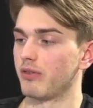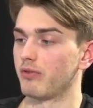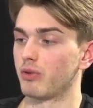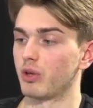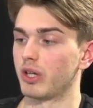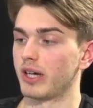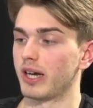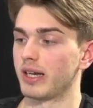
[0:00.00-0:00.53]

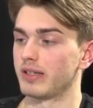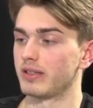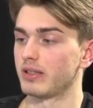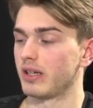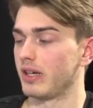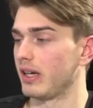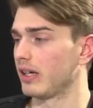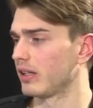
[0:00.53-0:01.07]
four
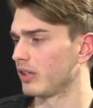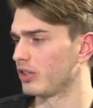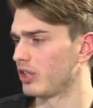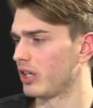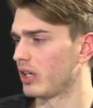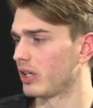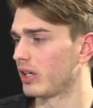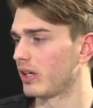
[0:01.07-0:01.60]
knights
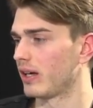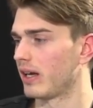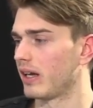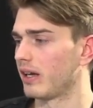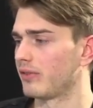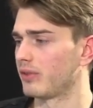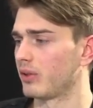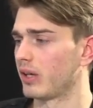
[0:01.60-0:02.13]
English here,
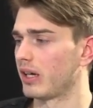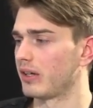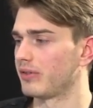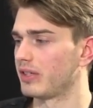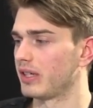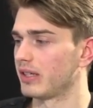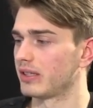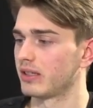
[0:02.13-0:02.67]
and after knight
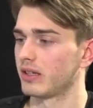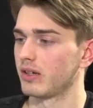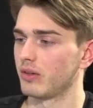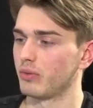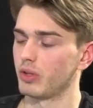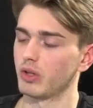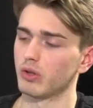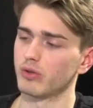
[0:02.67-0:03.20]
f6
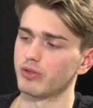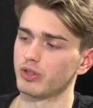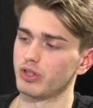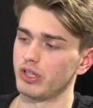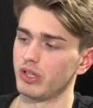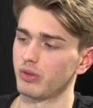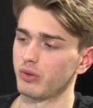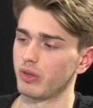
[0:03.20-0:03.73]
we go for
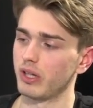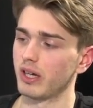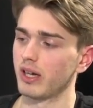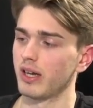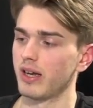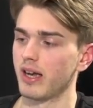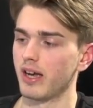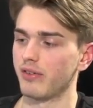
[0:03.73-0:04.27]
g3,
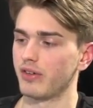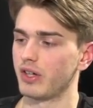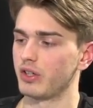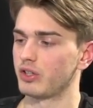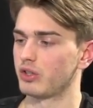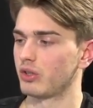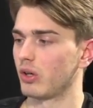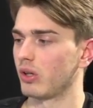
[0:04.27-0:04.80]
a
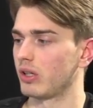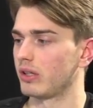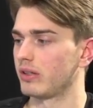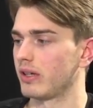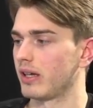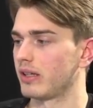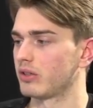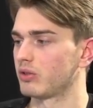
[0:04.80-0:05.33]
very
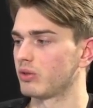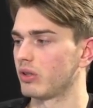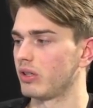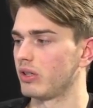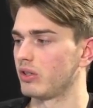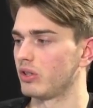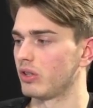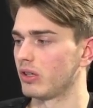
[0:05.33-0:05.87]
solid and
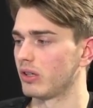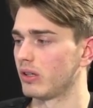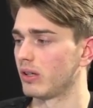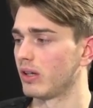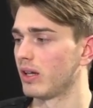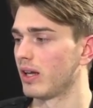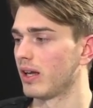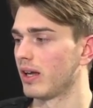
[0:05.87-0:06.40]

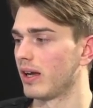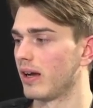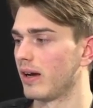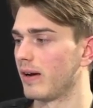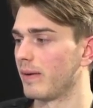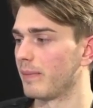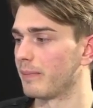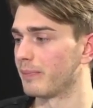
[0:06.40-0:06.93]
strategical
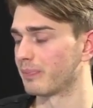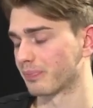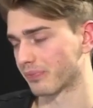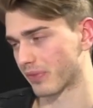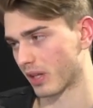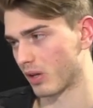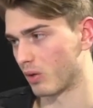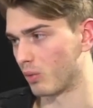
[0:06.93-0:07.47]

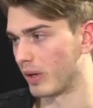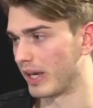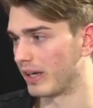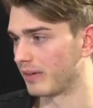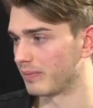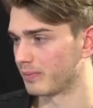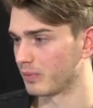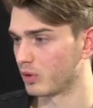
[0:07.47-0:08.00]

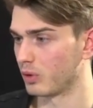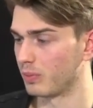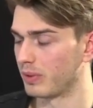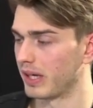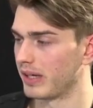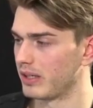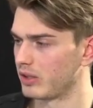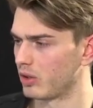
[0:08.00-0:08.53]
way to
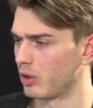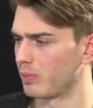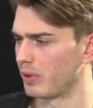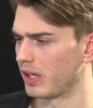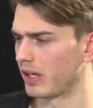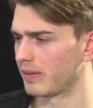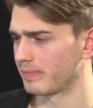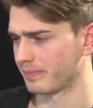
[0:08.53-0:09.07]
play this
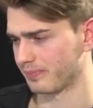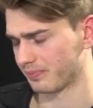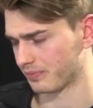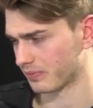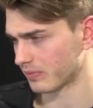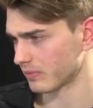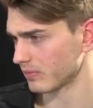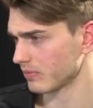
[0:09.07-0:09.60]
opening.
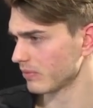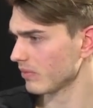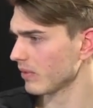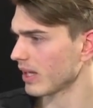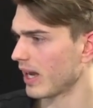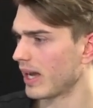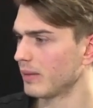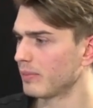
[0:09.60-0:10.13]

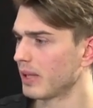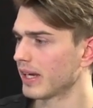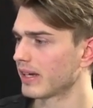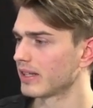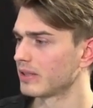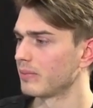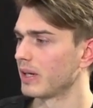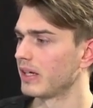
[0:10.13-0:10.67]
And Black
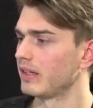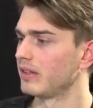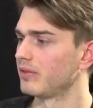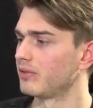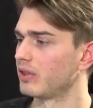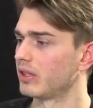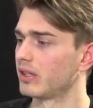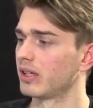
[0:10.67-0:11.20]
has many
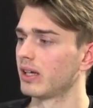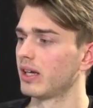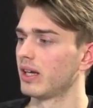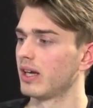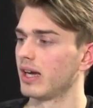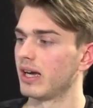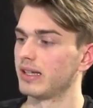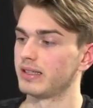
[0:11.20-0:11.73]
different
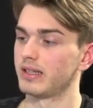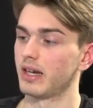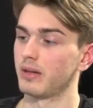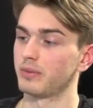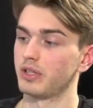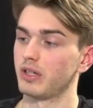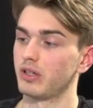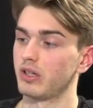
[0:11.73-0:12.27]

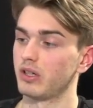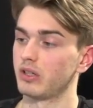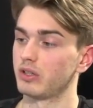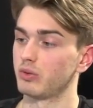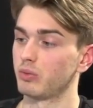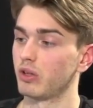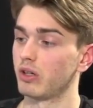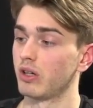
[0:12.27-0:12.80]
setups here. There
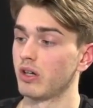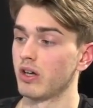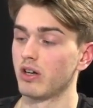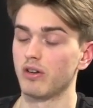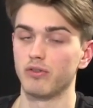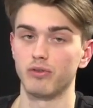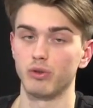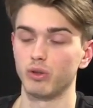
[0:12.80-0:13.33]
is one
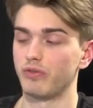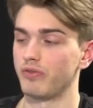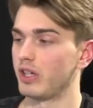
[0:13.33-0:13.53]
full